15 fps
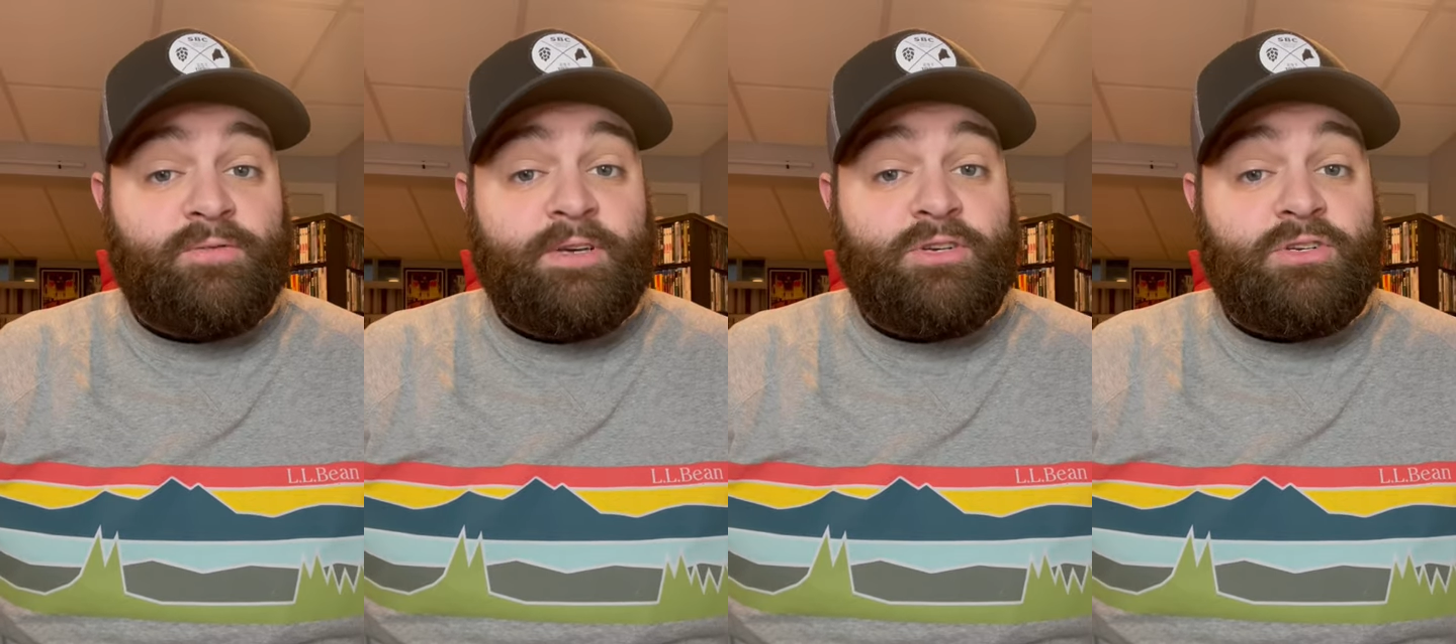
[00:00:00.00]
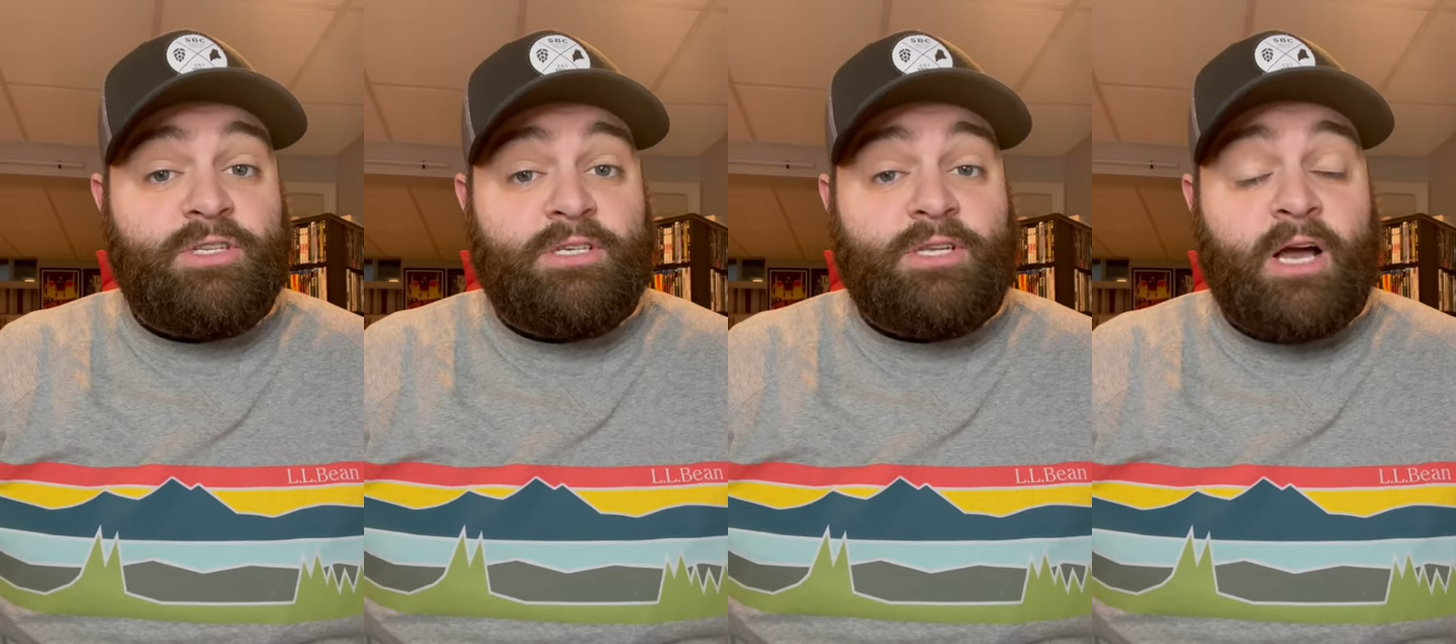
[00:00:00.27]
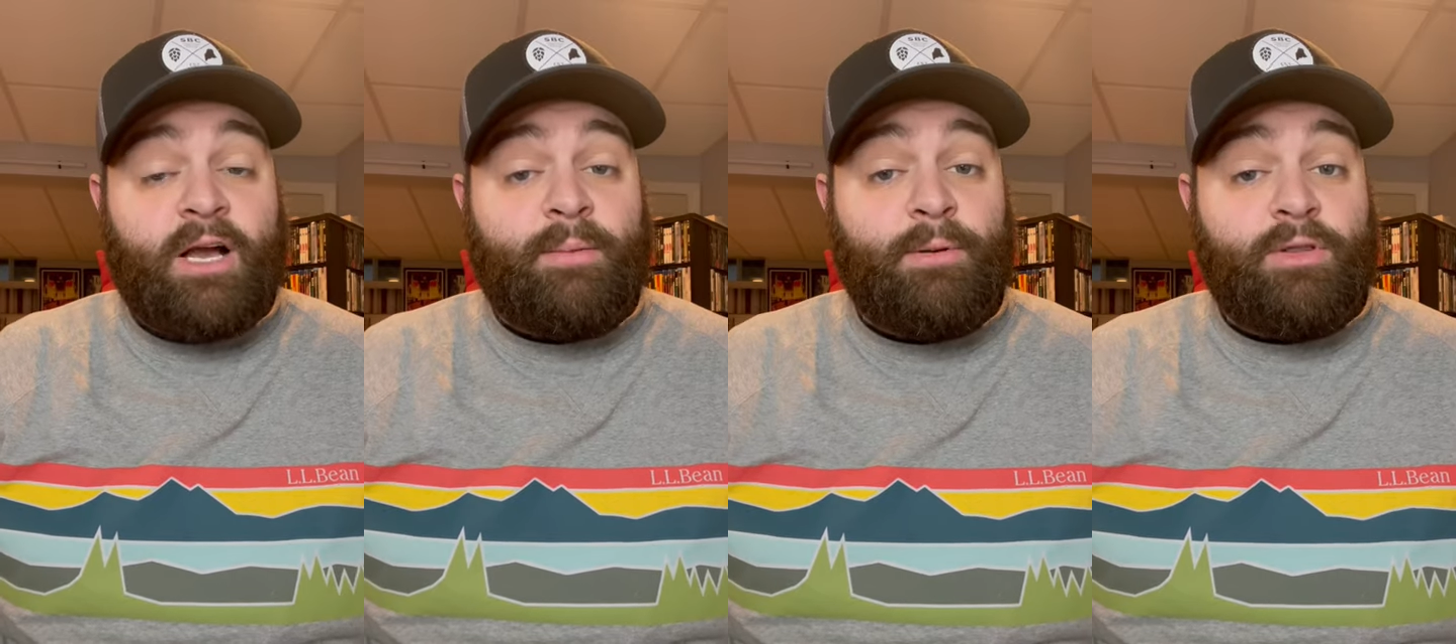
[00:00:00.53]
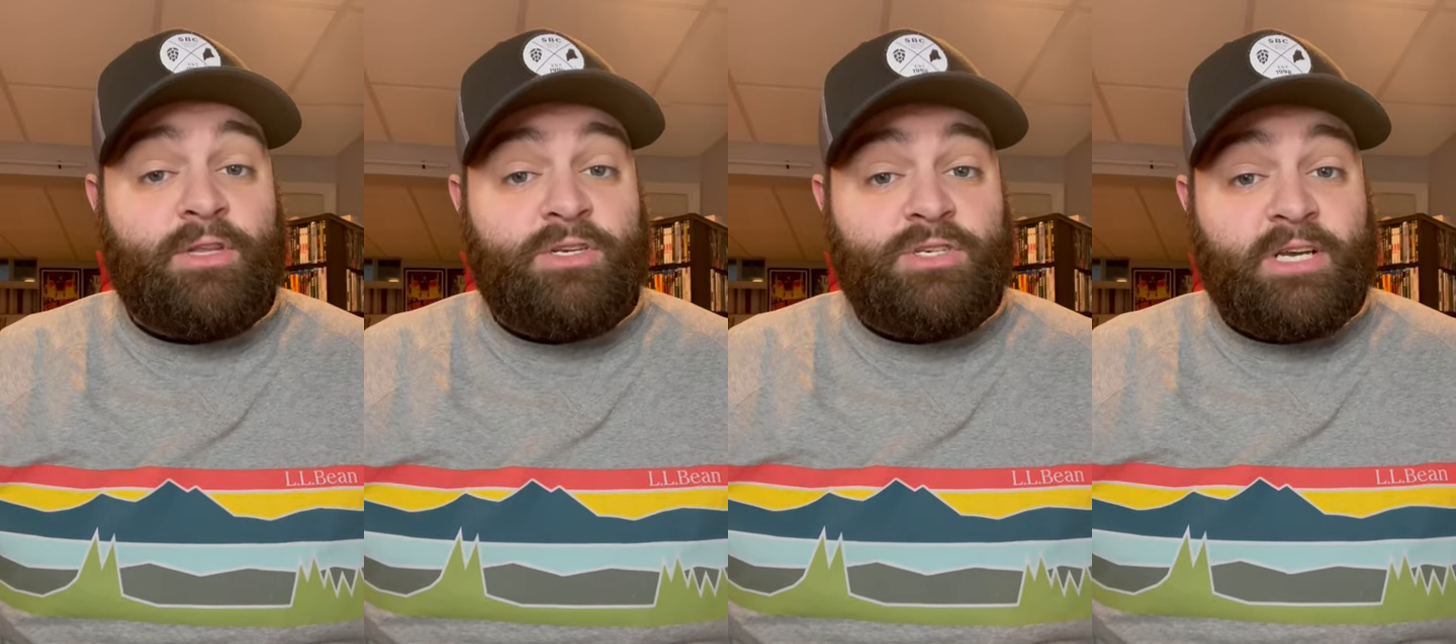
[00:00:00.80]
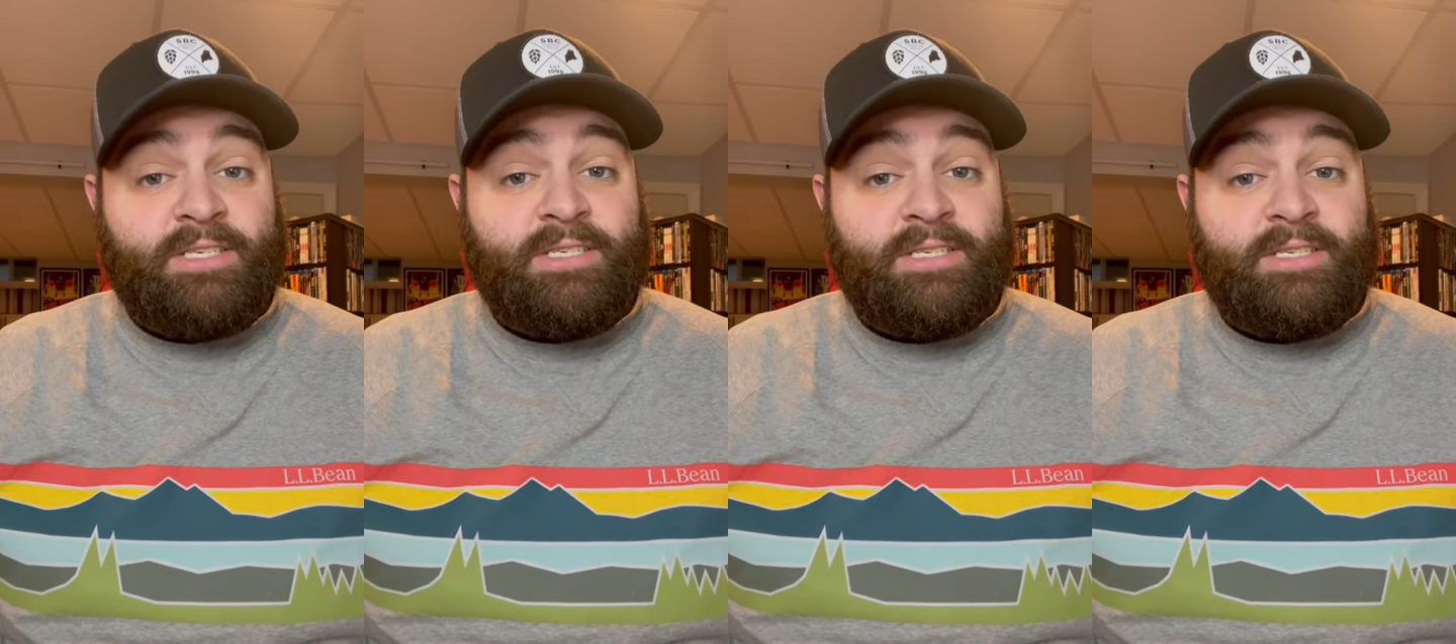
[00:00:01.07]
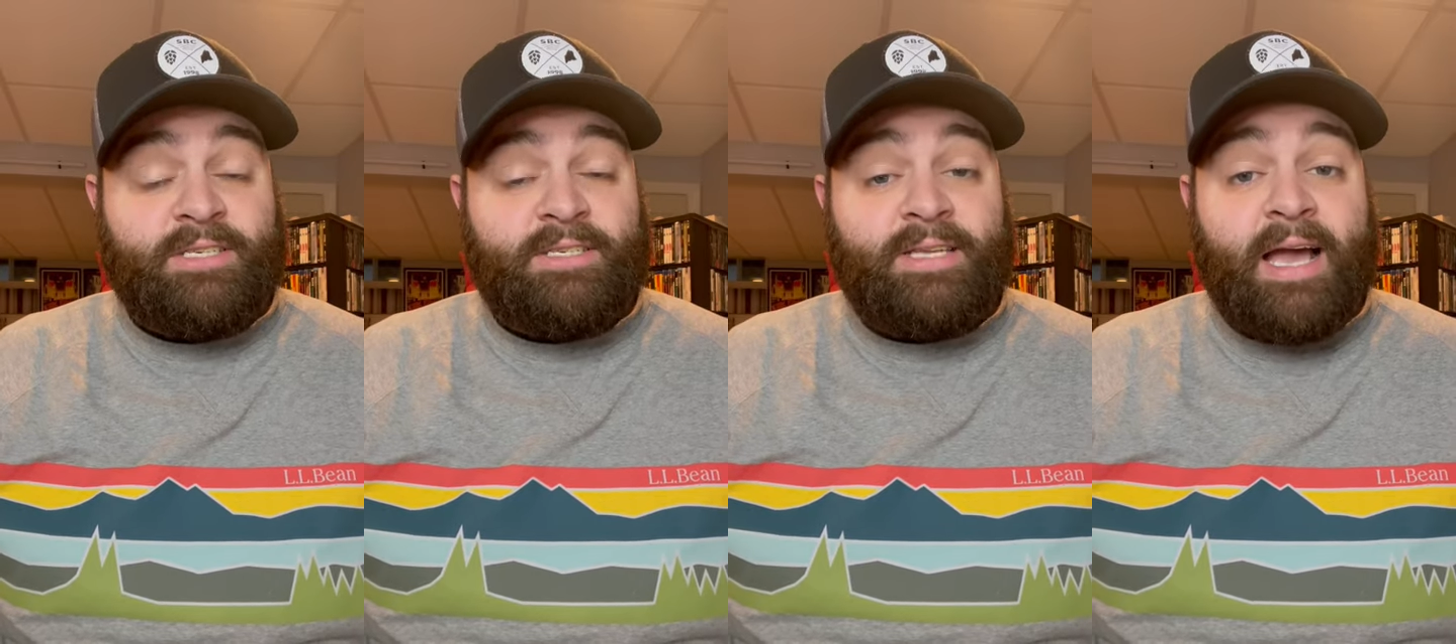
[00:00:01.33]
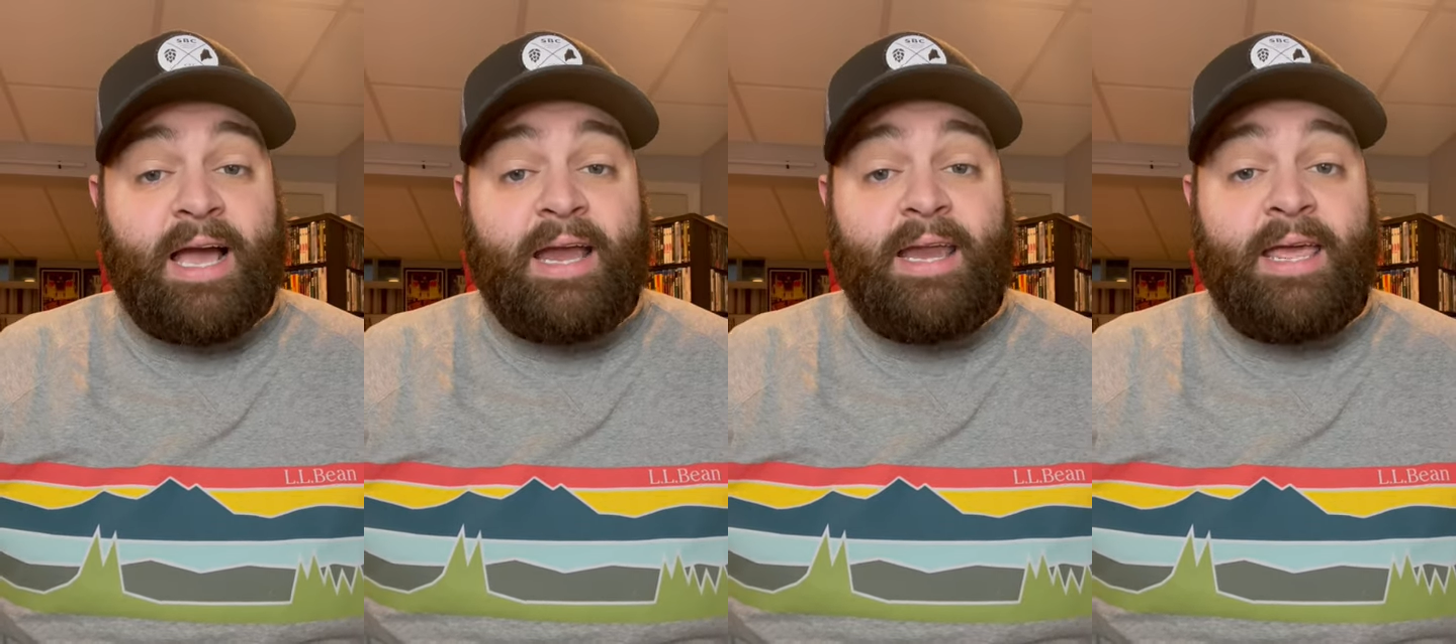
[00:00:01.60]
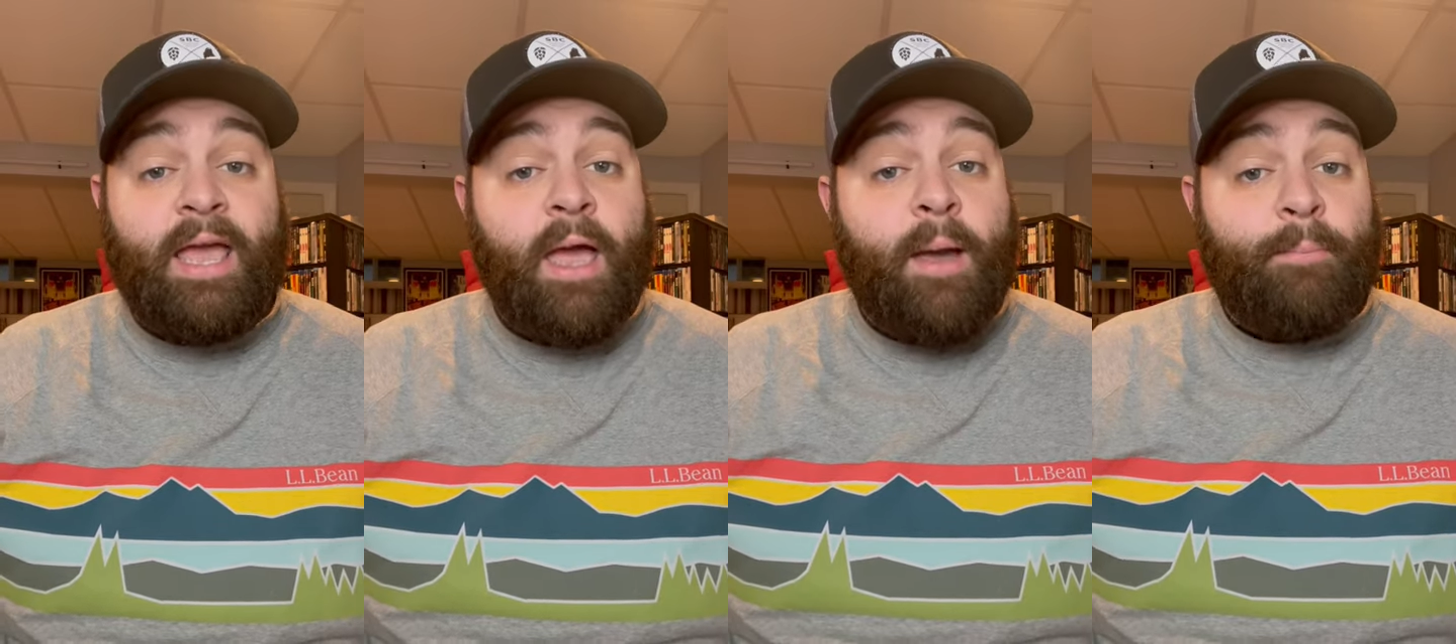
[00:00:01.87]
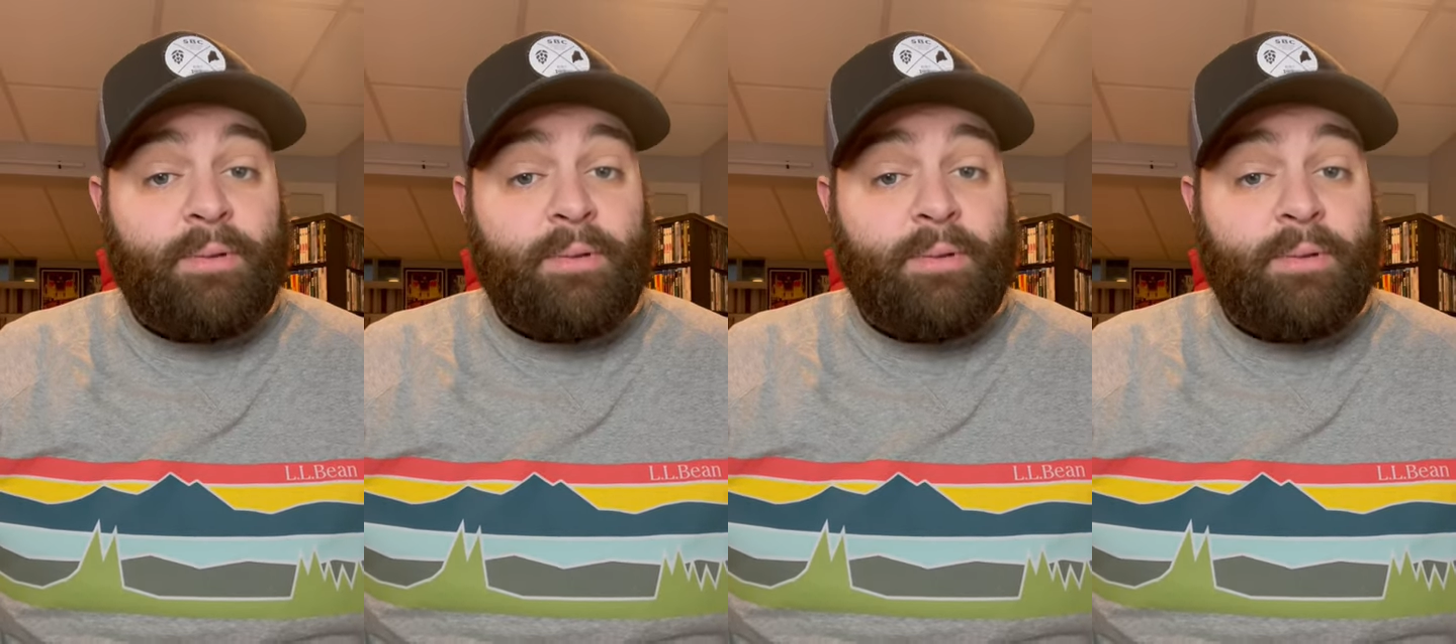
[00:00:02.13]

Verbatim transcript: features that talk about the Justice Society,